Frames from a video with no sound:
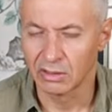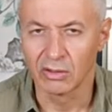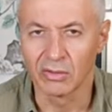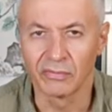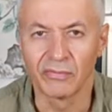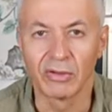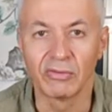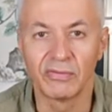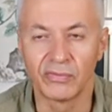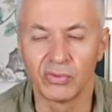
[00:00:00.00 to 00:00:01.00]
very
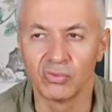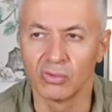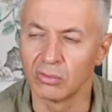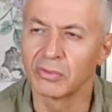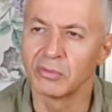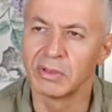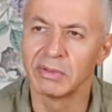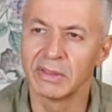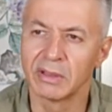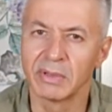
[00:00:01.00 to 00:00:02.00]
few, also maybe
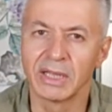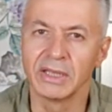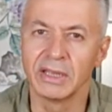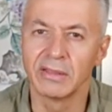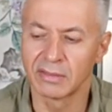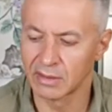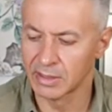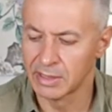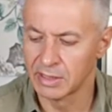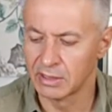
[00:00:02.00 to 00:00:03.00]
some anise
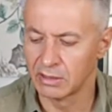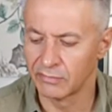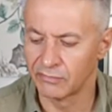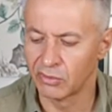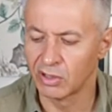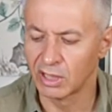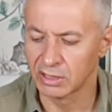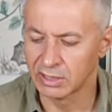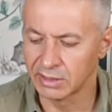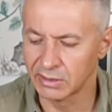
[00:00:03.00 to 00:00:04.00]
for hard
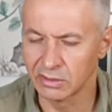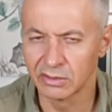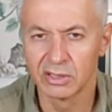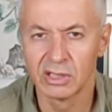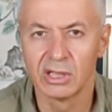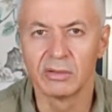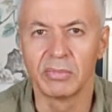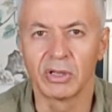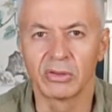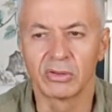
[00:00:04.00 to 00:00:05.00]
liquor,
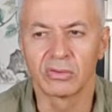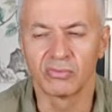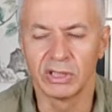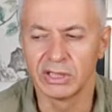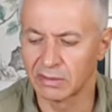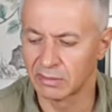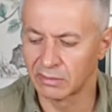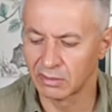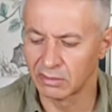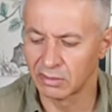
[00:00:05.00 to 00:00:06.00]
but really that's
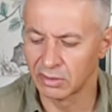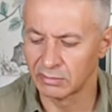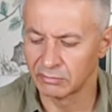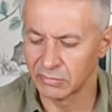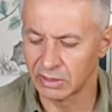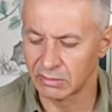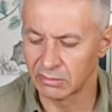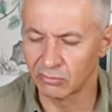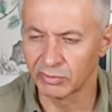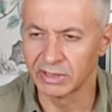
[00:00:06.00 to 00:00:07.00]

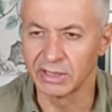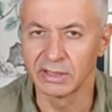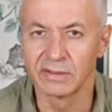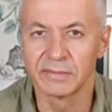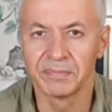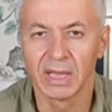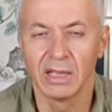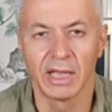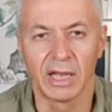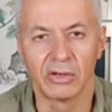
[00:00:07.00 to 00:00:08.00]
already it.
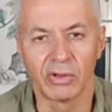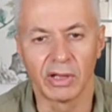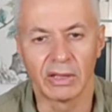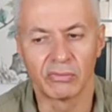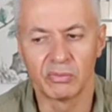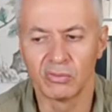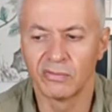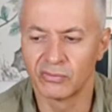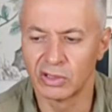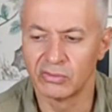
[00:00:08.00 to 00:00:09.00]
And as we
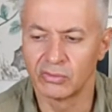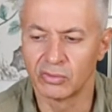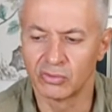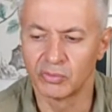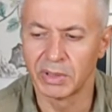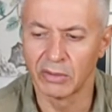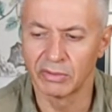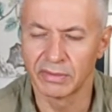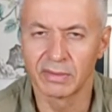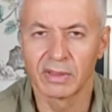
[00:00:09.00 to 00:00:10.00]
moved into
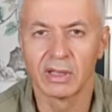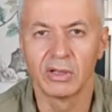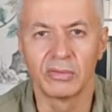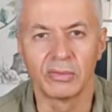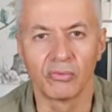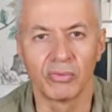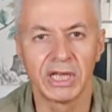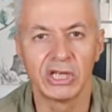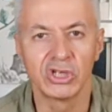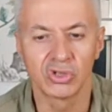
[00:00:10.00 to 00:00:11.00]
Paris, the
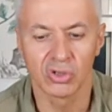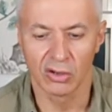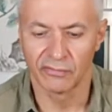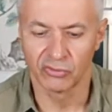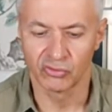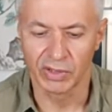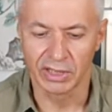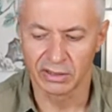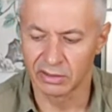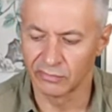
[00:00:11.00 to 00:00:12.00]
range of
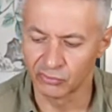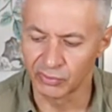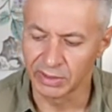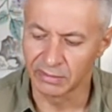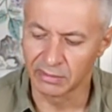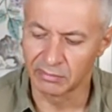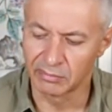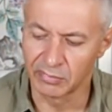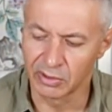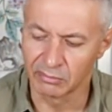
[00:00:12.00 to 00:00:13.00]
drinks
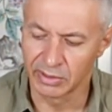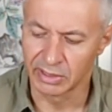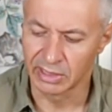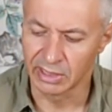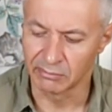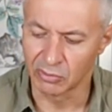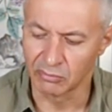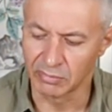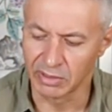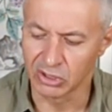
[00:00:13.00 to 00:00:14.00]
became
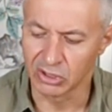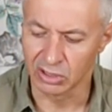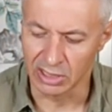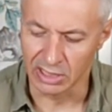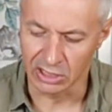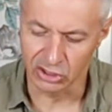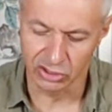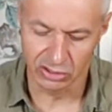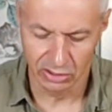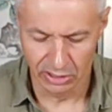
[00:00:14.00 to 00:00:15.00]
much
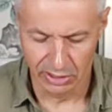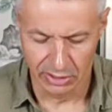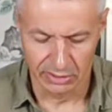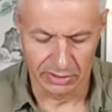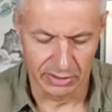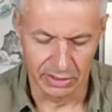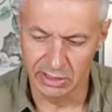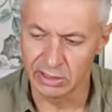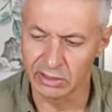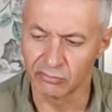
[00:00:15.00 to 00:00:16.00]
larger.
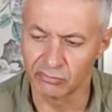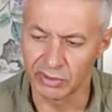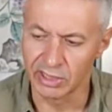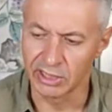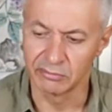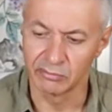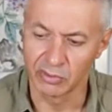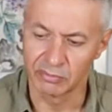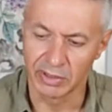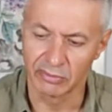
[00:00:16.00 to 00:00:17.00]
Here we are in
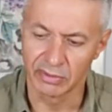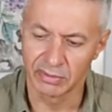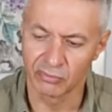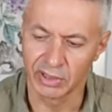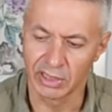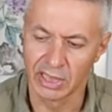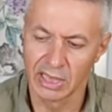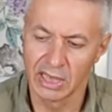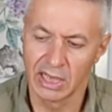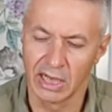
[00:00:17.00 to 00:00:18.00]
Paris. We
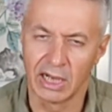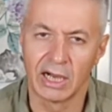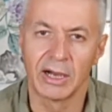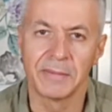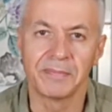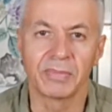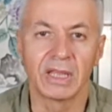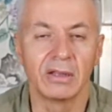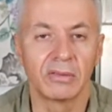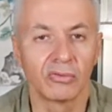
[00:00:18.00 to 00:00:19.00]
are
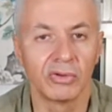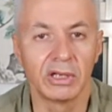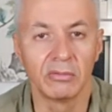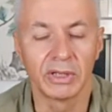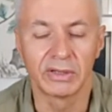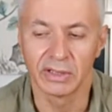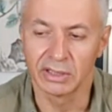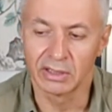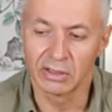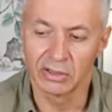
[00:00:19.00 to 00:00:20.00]
in so a little bit
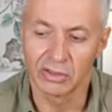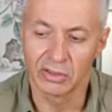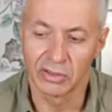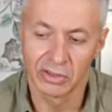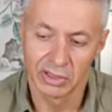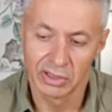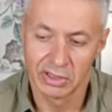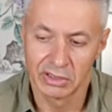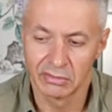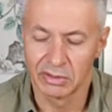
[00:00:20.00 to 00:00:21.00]
in
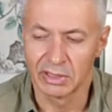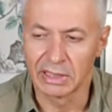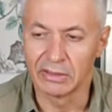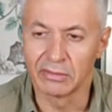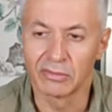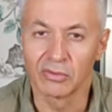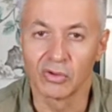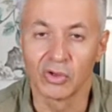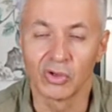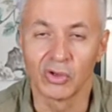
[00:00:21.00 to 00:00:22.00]
the